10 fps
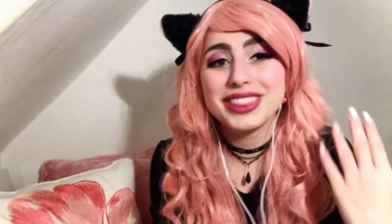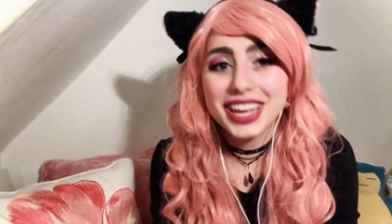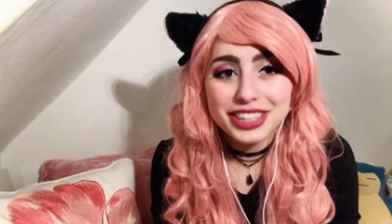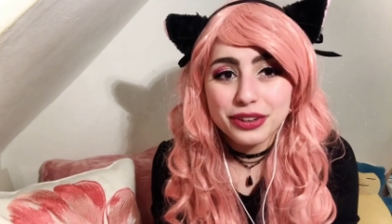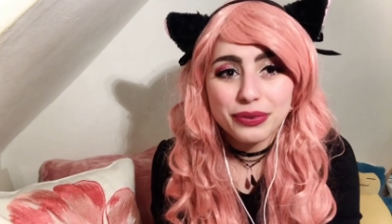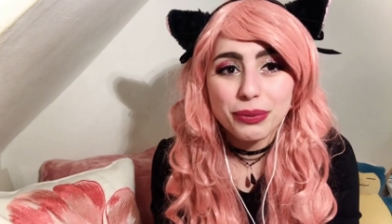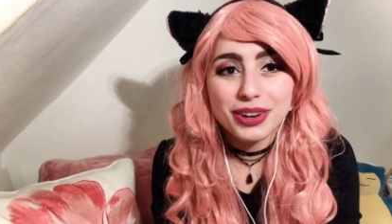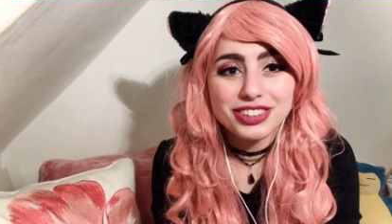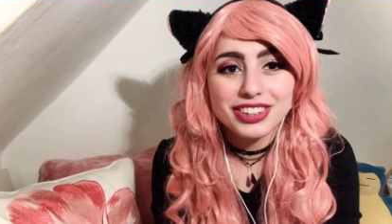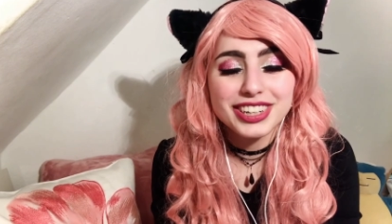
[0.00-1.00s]
Thank you for
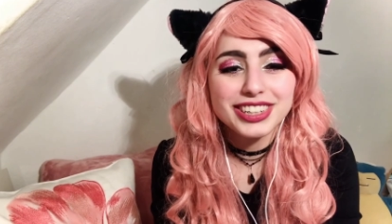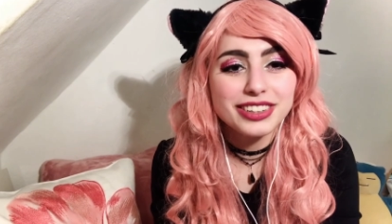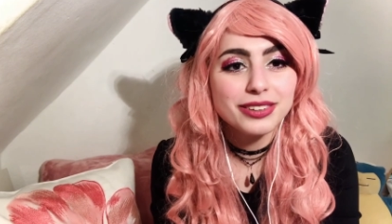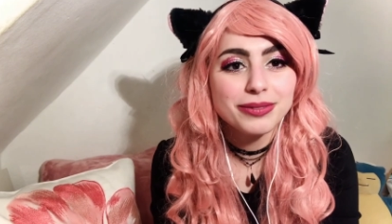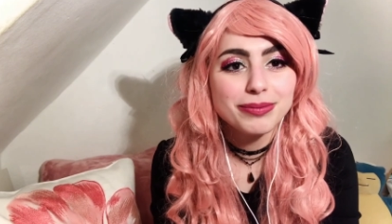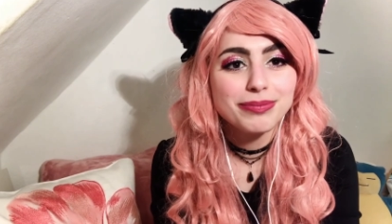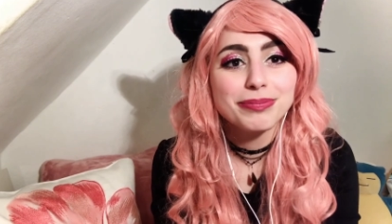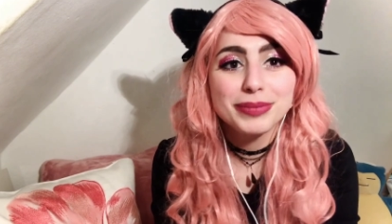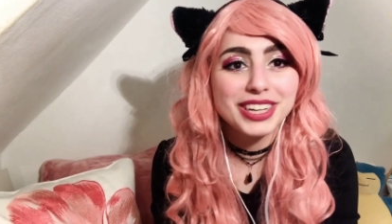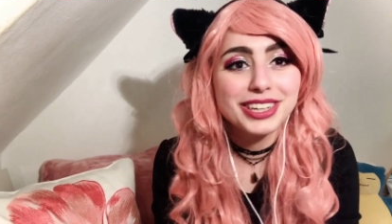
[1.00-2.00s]
watching
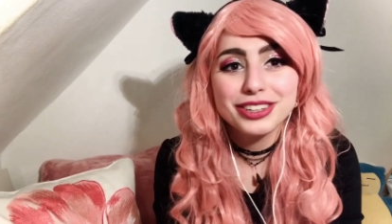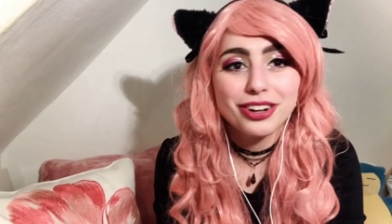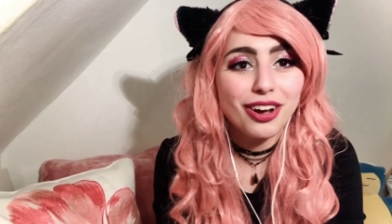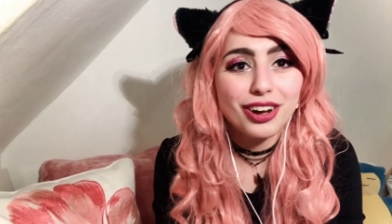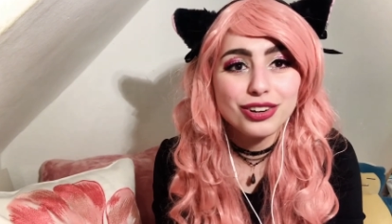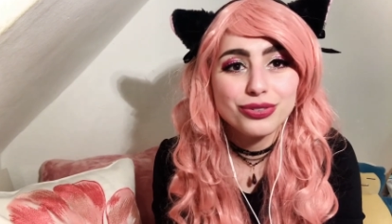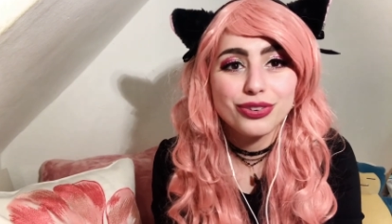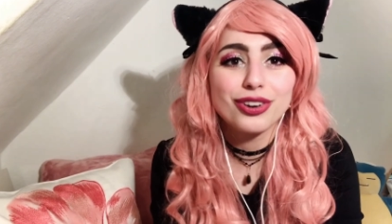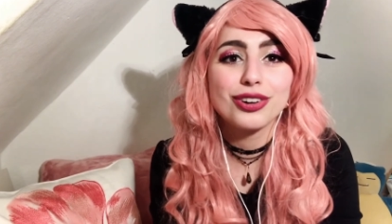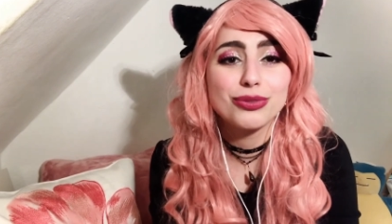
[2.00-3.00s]
me talk
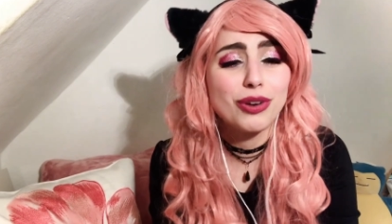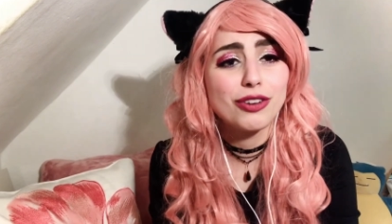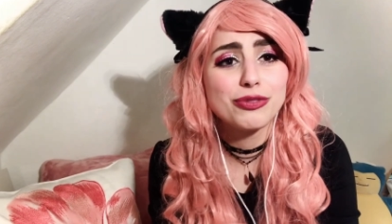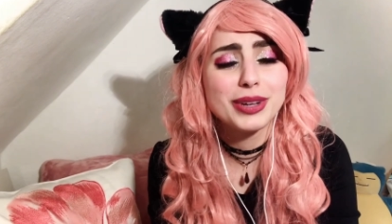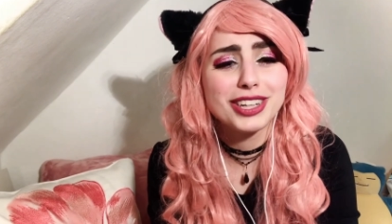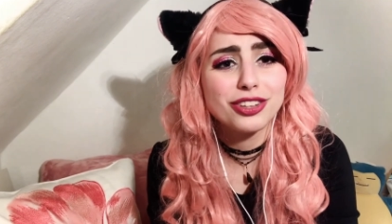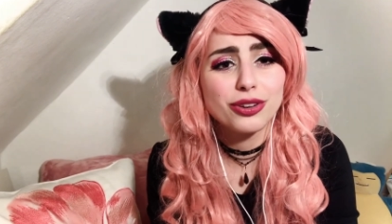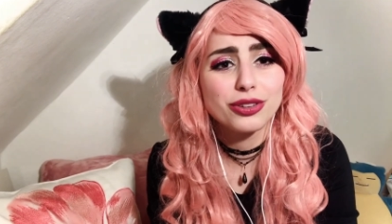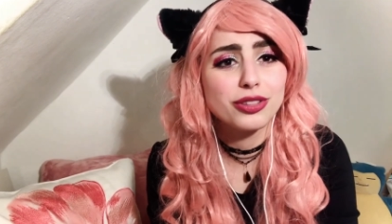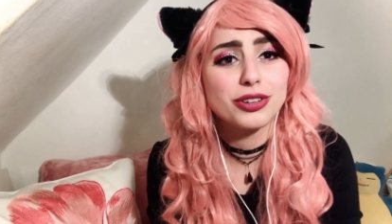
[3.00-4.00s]
for 12 minutes
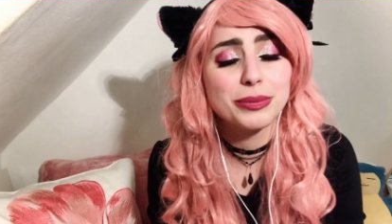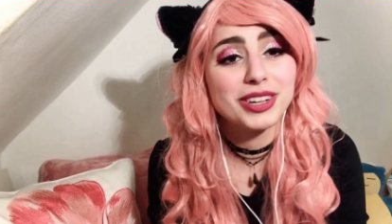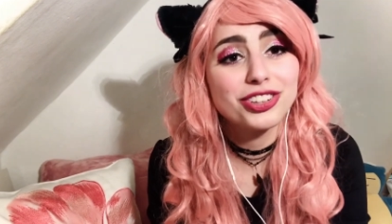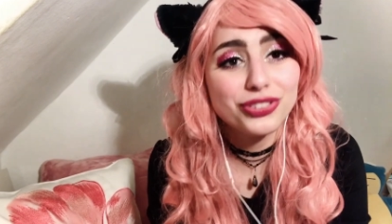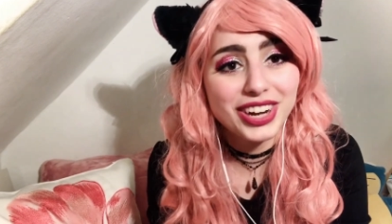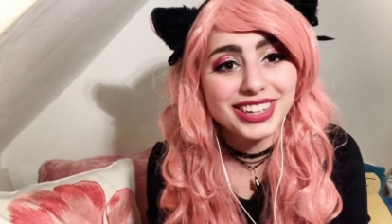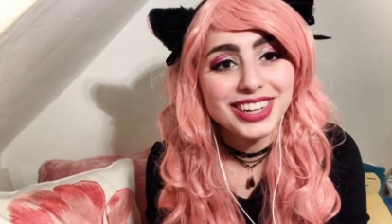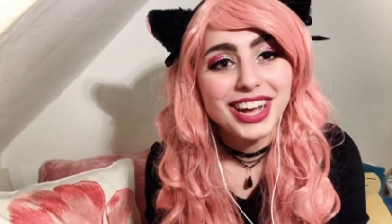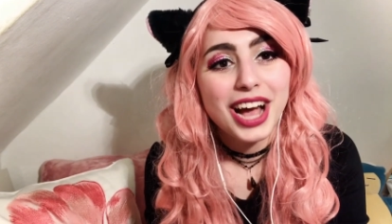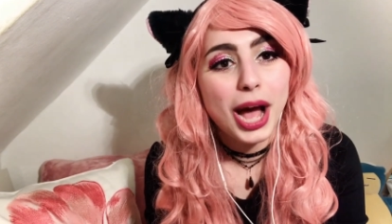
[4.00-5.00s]
or 30 minutes
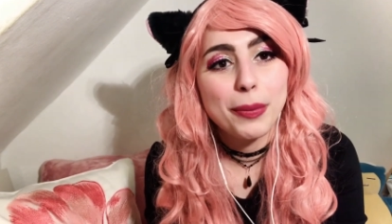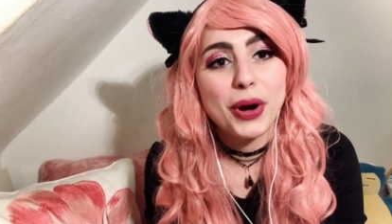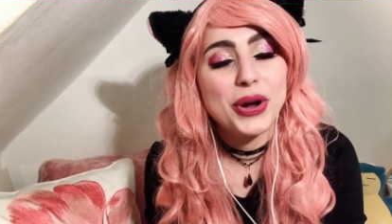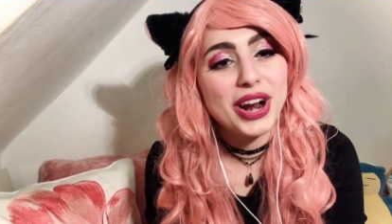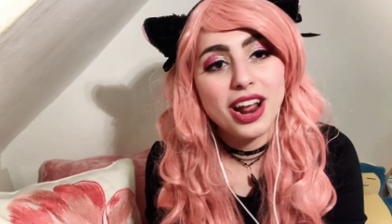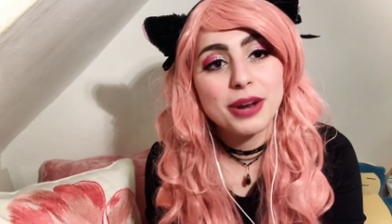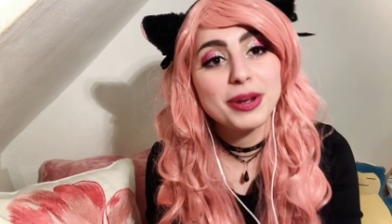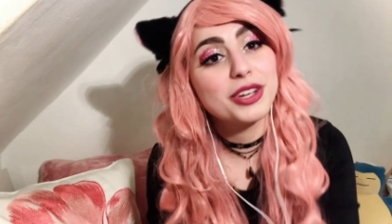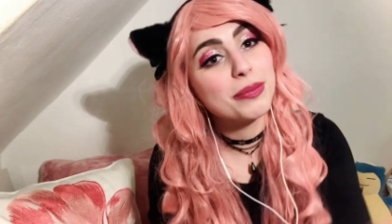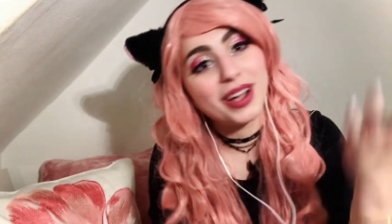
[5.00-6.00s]
straight about an
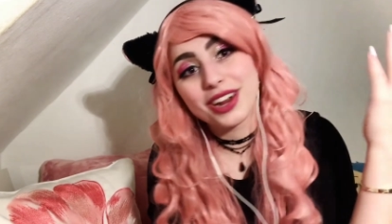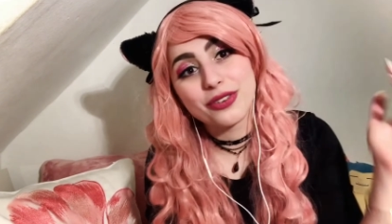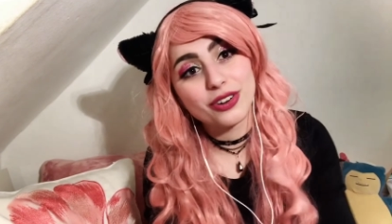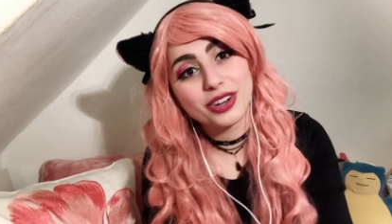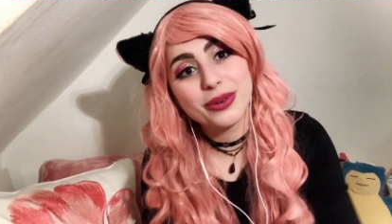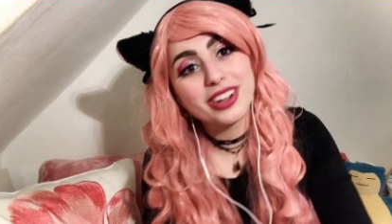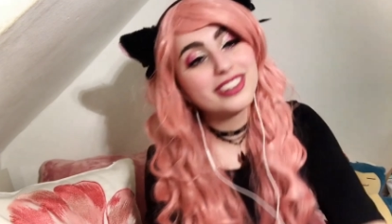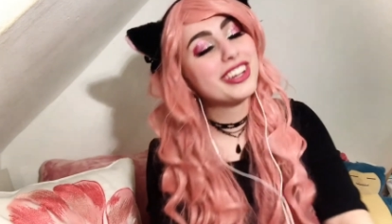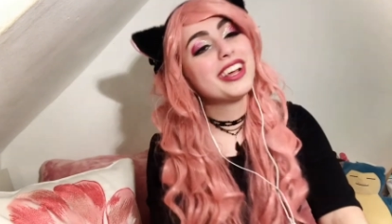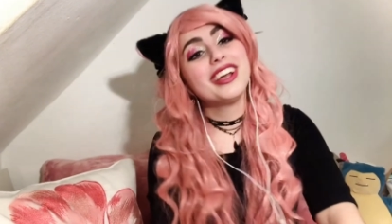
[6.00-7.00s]
anime you might have already
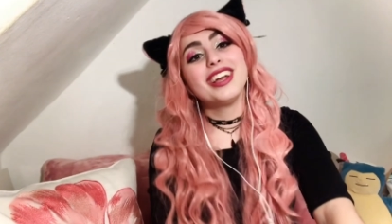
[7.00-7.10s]
watched.